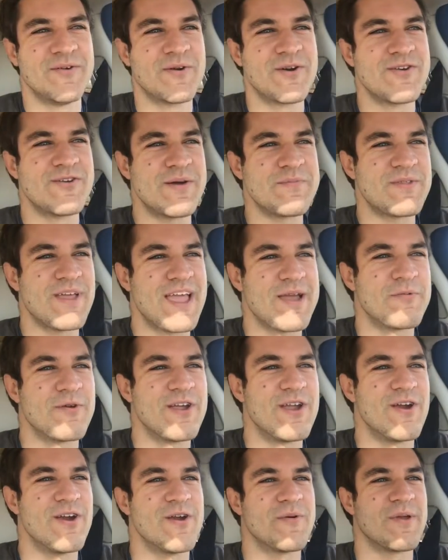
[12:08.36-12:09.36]
We're gonna drop the
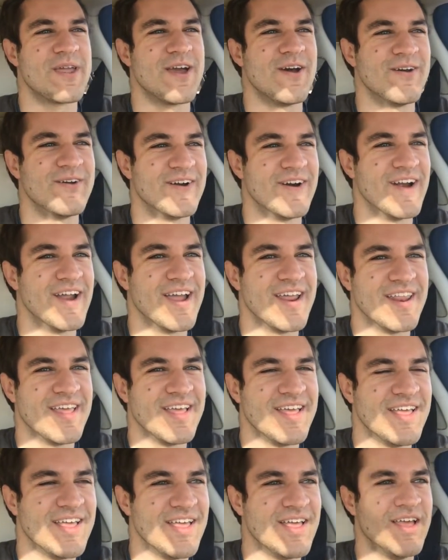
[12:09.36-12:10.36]
hammer here. Here we
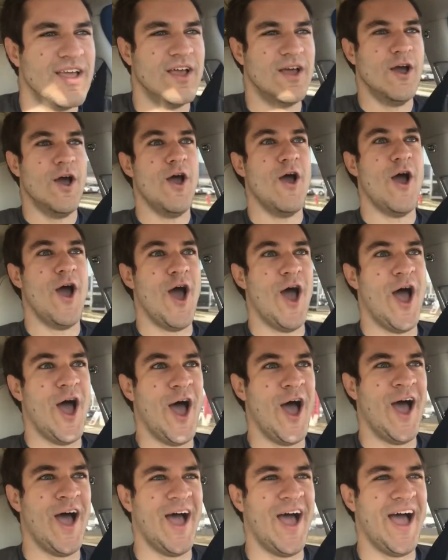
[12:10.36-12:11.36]
go.
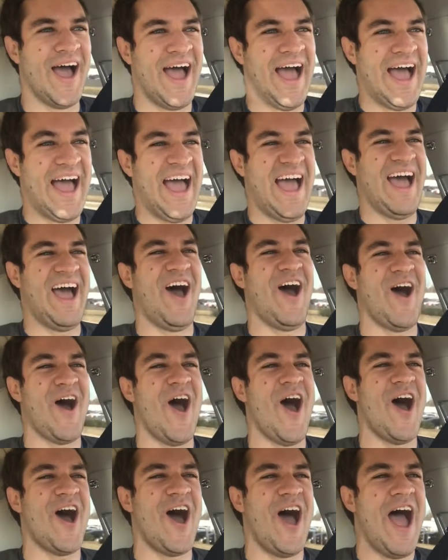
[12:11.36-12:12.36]

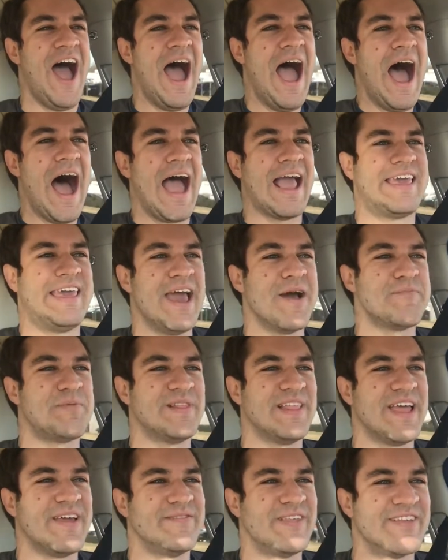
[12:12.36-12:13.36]
I can't
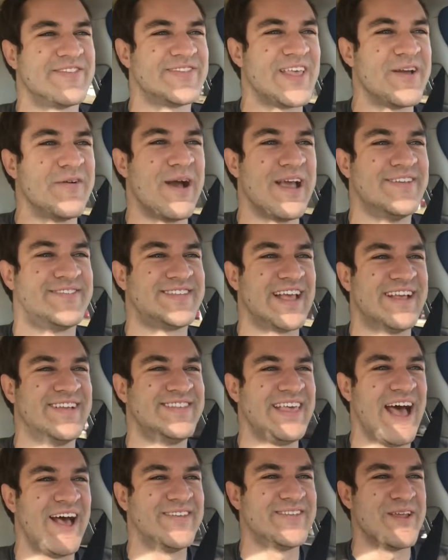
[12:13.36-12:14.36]
believe this thing weighs
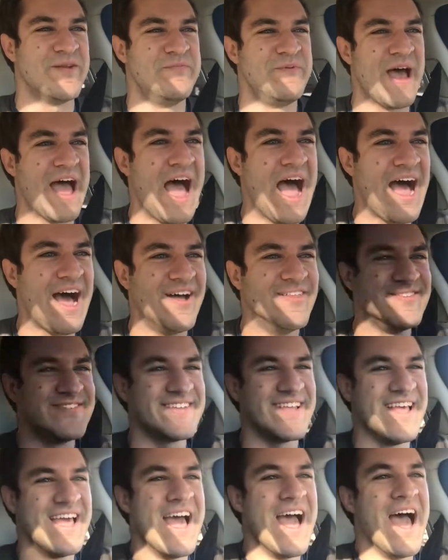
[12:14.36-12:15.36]
6,000
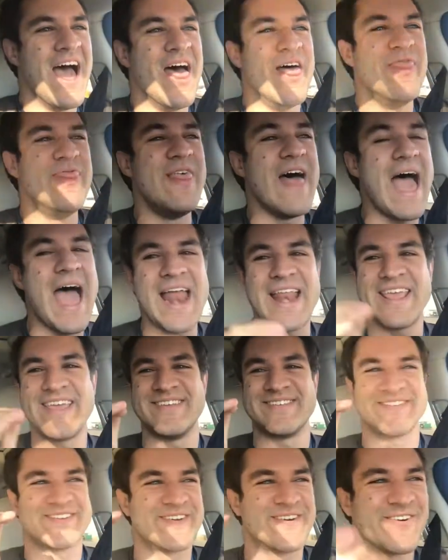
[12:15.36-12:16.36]
pounds. That is